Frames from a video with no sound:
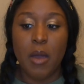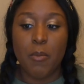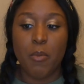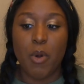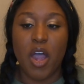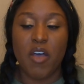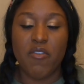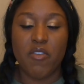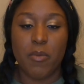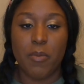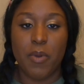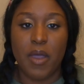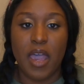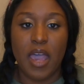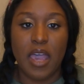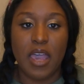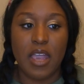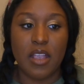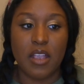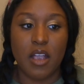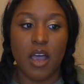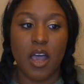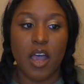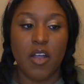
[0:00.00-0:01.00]
private
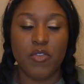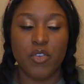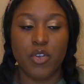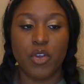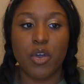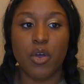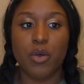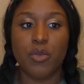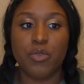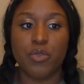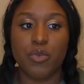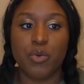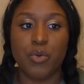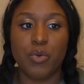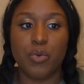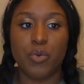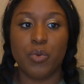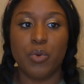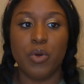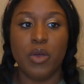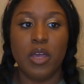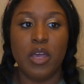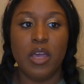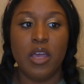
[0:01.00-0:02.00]
pay and not have to go
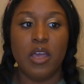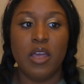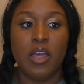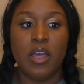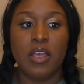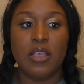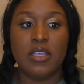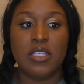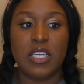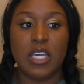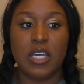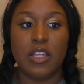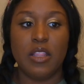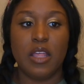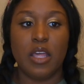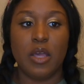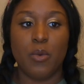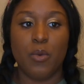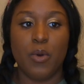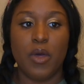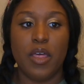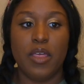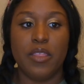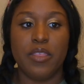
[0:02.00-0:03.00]
through
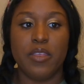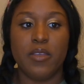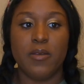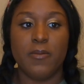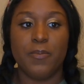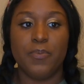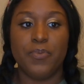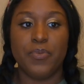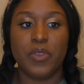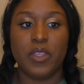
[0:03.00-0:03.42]
dealing with